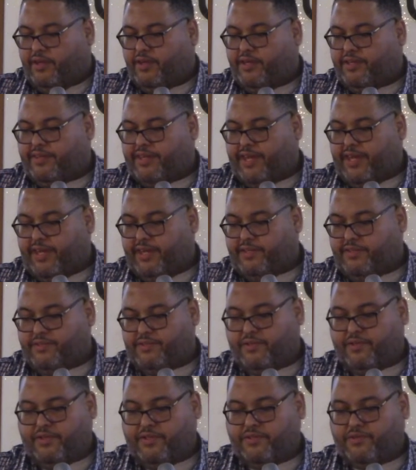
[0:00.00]
and they
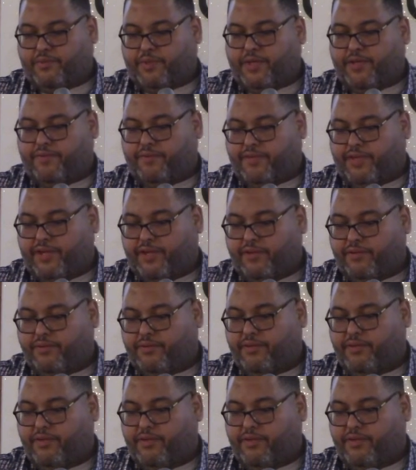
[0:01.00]
enter and dwell there.